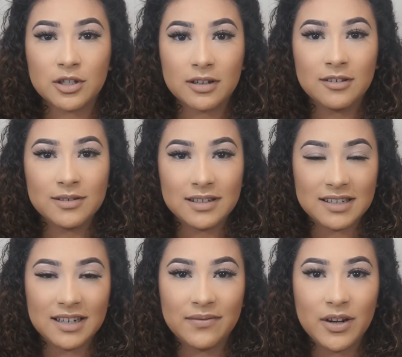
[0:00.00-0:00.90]
concludes the
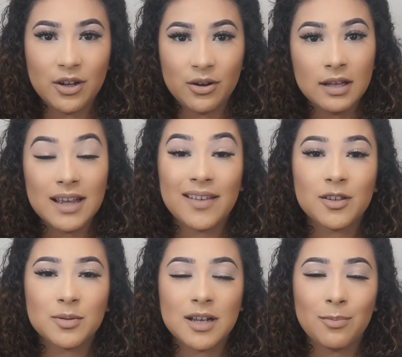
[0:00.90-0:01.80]
entire video. If this
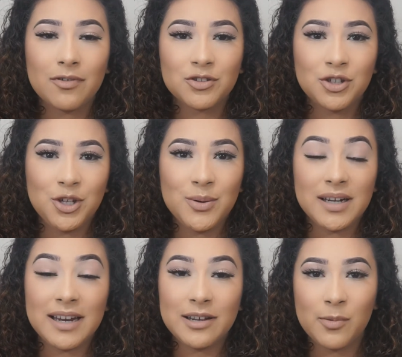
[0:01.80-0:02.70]
was helpful to you in
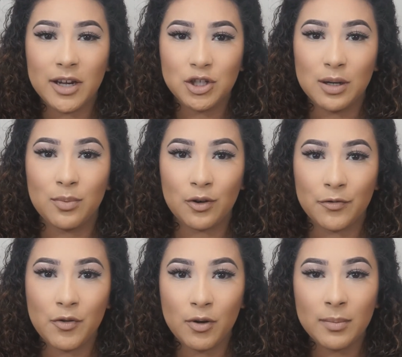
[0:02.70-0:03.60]
any way, shape, or
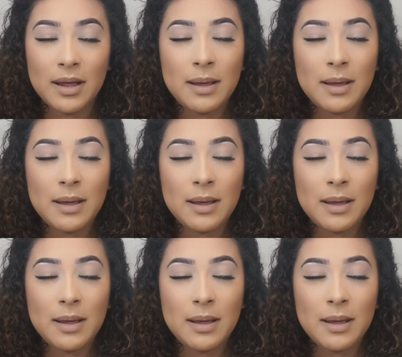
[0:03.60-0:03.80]
form,